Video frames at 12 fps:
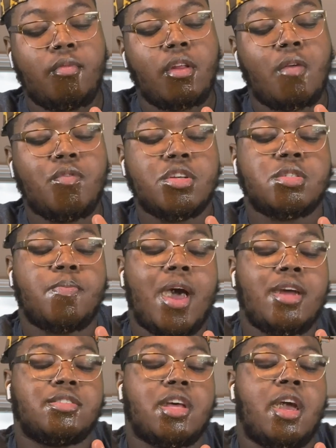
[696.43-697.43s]
The
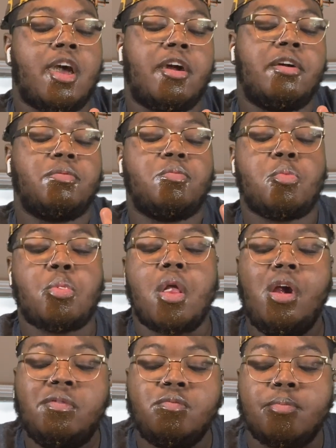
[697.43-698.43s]
spikes, they hurt,
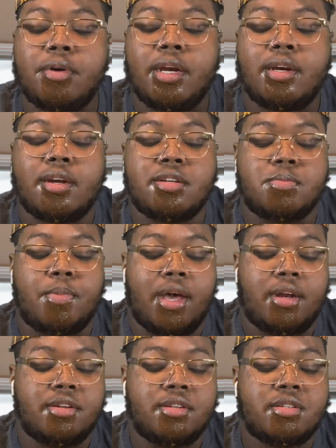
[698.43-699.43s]
but they're not as
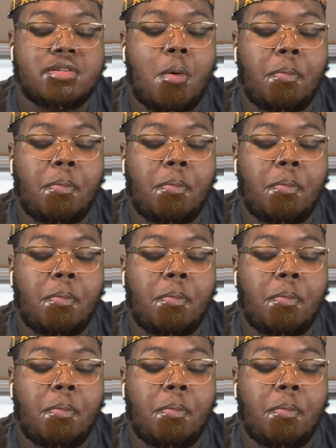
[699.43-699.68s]
bad as